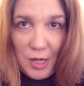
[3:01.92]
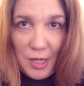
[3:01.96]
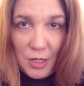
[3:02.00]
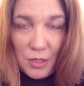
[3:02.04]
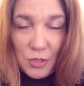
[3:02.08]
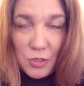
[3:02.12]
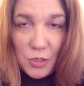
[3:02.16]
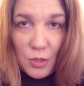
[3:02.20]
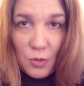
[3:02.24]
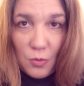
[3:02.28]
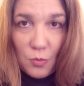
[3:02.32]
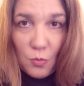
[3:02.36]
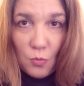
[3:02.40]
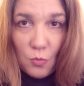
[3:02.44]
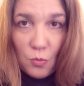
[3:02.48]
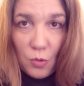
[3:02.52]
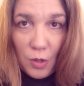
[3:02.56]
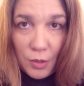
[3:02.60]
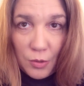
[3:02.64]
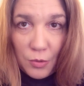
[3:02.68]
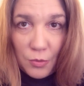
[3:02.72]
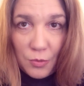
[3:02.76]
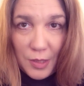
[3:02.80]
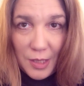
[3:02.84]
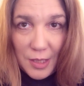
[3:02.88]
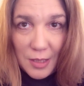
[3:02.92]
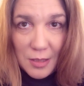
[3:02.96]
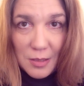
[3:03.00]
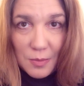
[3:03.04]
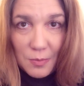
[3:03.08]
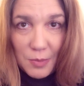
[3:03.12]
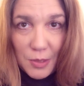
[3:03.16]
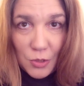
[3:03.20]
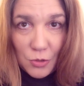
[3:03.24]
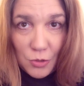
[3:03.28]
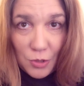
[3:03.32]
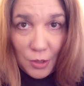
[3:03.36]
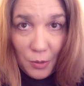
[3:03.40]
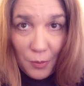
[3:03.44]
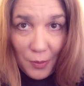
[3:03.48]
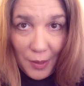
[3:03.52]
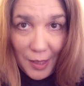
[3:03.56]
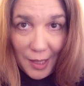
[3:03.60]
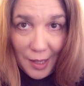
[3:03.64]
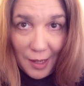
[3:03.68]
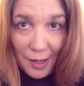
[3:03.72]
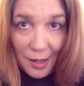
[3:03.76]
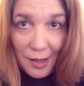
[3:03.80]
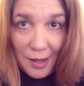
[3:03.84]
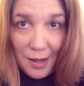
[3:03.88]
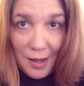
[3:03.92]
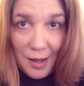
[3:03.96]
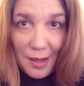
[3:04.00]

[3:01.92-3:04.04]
So what you need to be doing